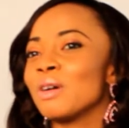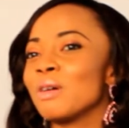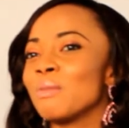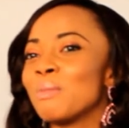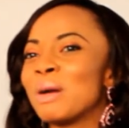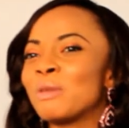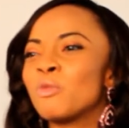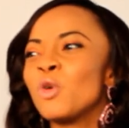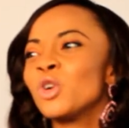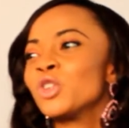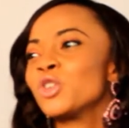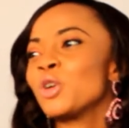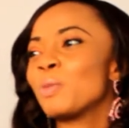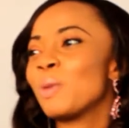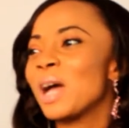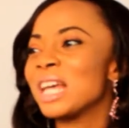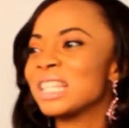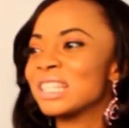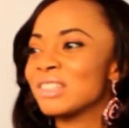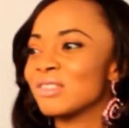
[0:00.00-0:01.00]
My wardrobe
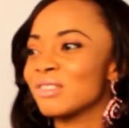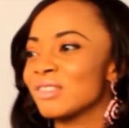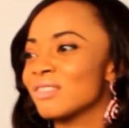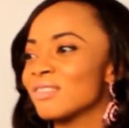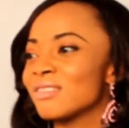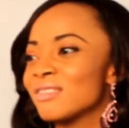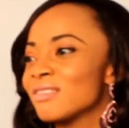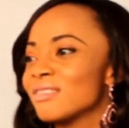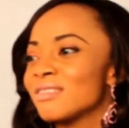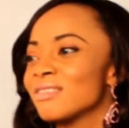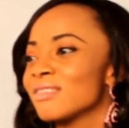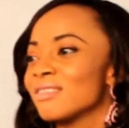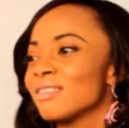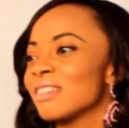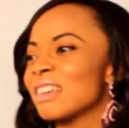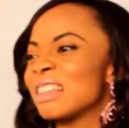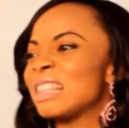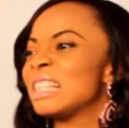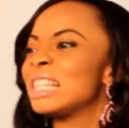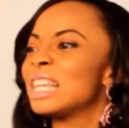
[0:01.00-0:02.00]
has
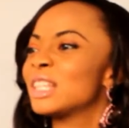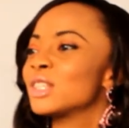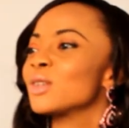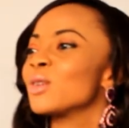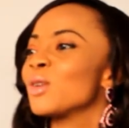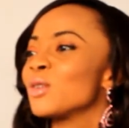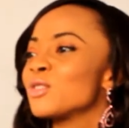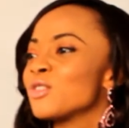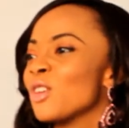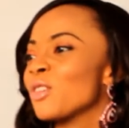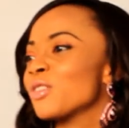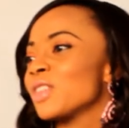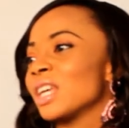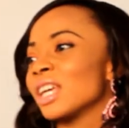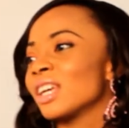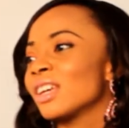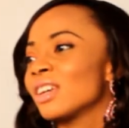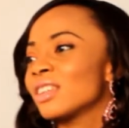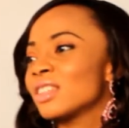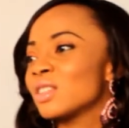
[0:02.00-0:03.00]
little or
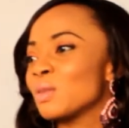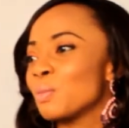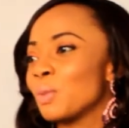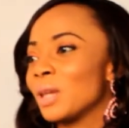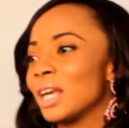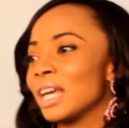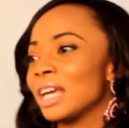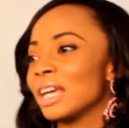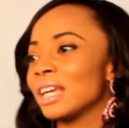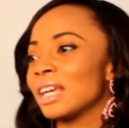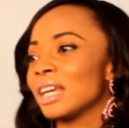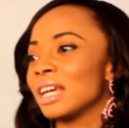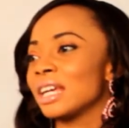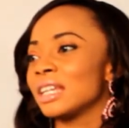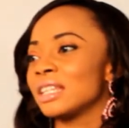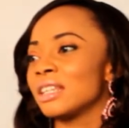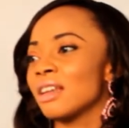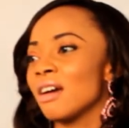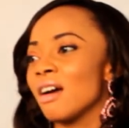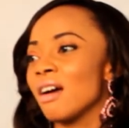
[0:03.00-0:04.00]
nothing to play
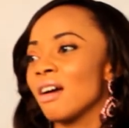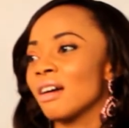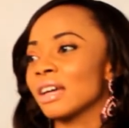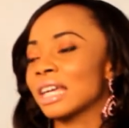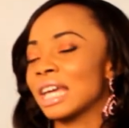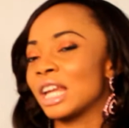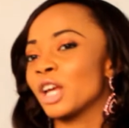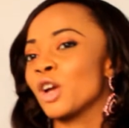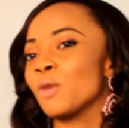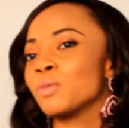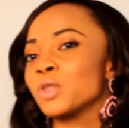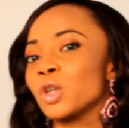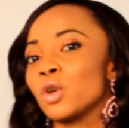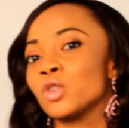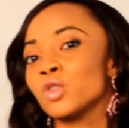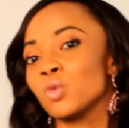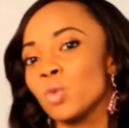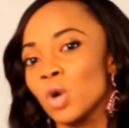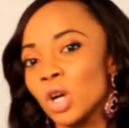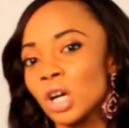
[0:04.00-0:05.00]
in getting up to go
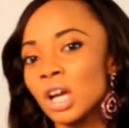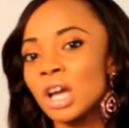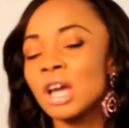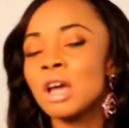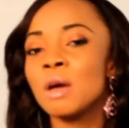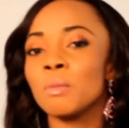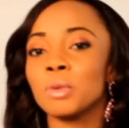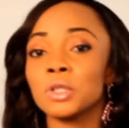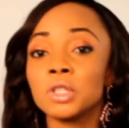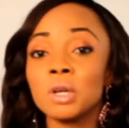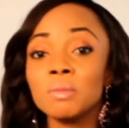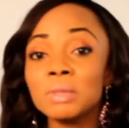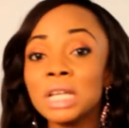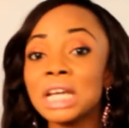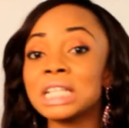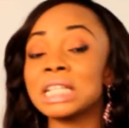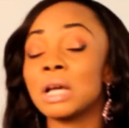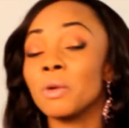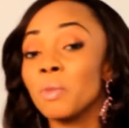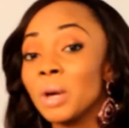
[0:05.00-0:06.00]
to work. But some
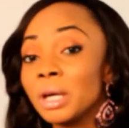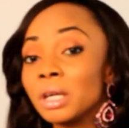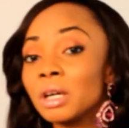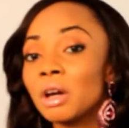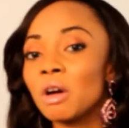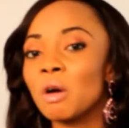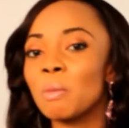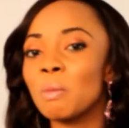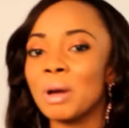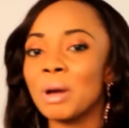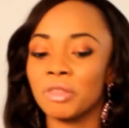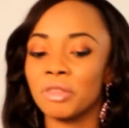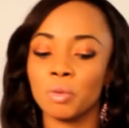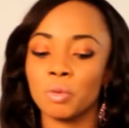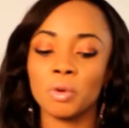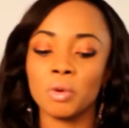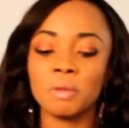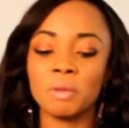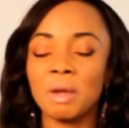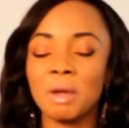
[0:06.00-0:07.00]
days I wake up, I
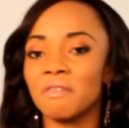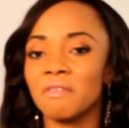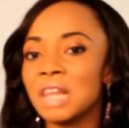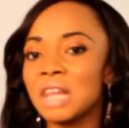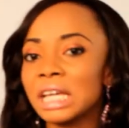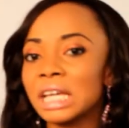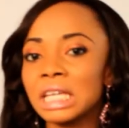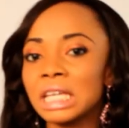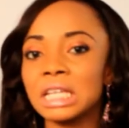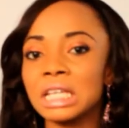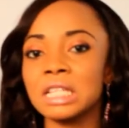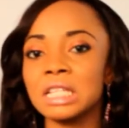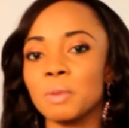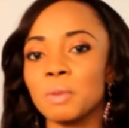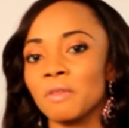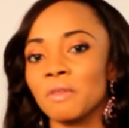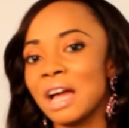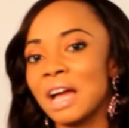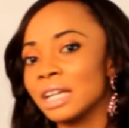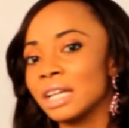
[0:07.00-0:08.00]
throw on a pair of leggings, a
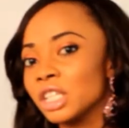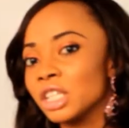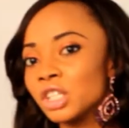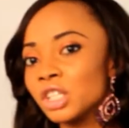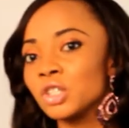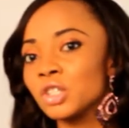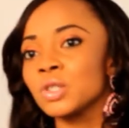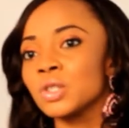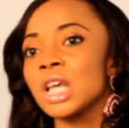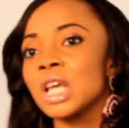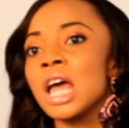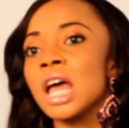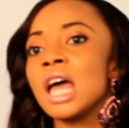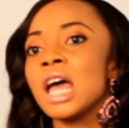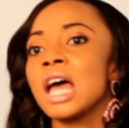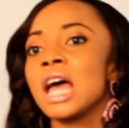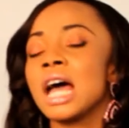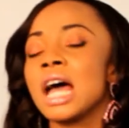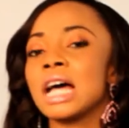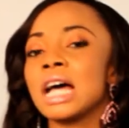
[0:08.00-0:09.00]
pair of high heels,
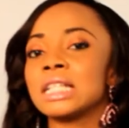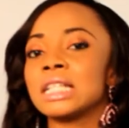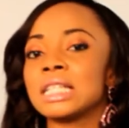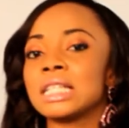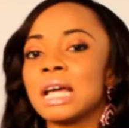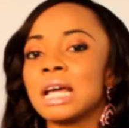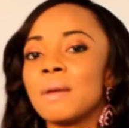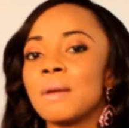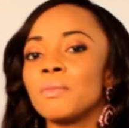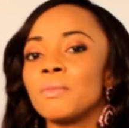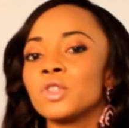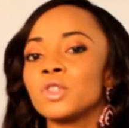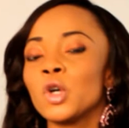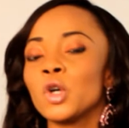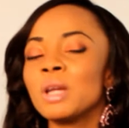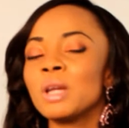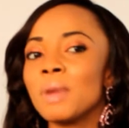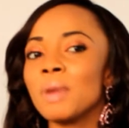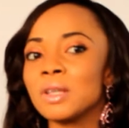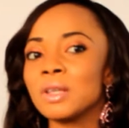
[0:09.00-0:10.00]
and
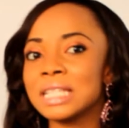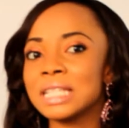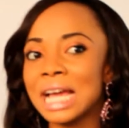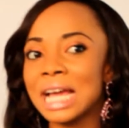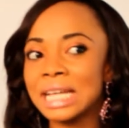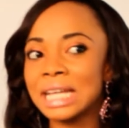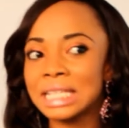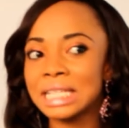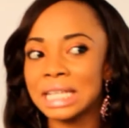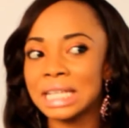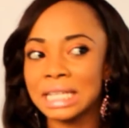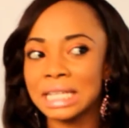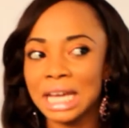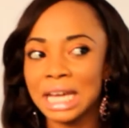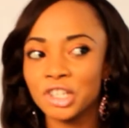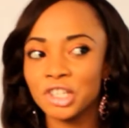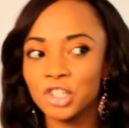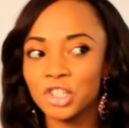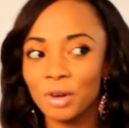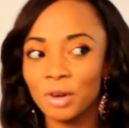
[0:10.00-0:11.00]
talking about stylists in
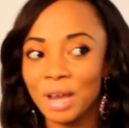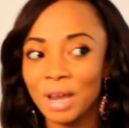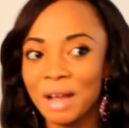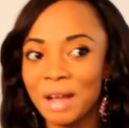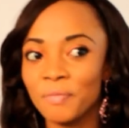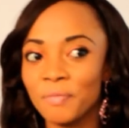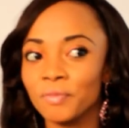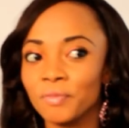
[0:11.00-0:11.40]
Nigeria,